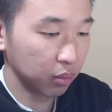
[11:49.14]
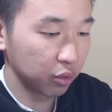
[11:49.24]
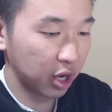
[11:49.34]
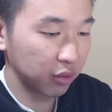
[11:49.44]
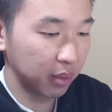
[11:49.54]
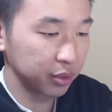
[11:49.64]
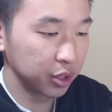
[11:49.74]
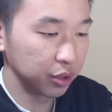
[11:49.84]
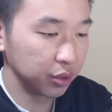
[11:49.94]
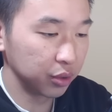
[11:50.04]
Brian
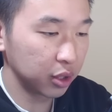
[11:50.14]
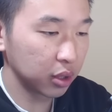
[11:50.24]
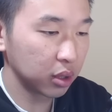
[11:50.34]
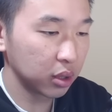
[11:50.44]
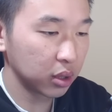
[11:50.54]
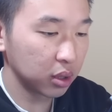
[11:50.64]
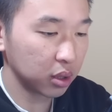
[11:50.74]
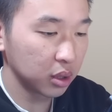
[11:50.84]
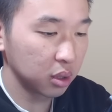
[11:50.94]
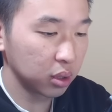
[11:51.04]
Robinson Jr.,
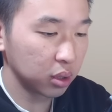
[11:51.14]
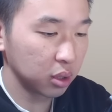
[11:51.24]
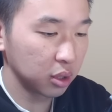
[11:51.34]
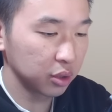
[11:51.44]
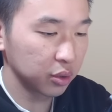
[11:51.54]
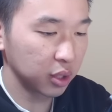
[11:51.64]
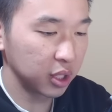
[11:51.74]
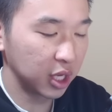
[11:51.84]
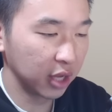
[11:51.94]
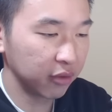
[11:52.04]

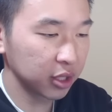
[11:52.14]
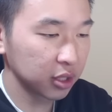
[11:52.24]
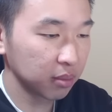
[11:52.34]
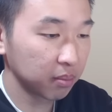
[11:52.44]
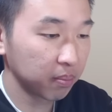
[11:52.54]
Jordan Davis,